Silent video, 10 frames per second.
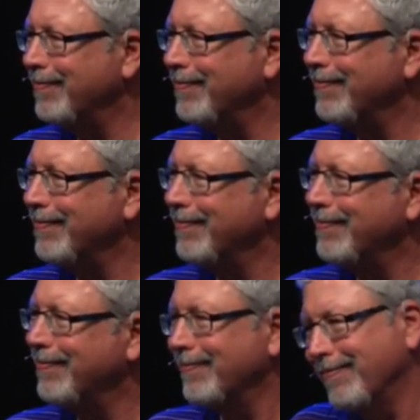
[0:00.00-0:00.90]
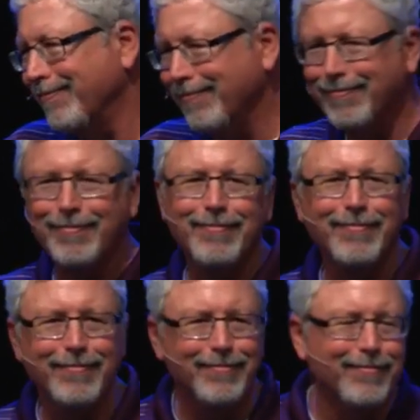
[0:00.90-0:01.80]

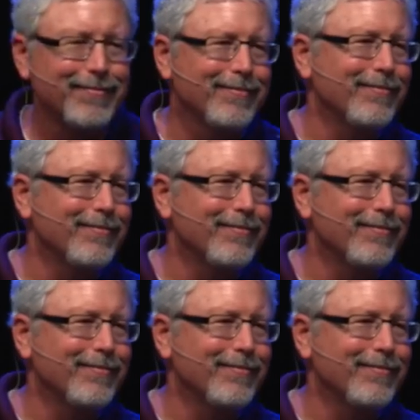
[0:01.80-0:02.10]
[no speech]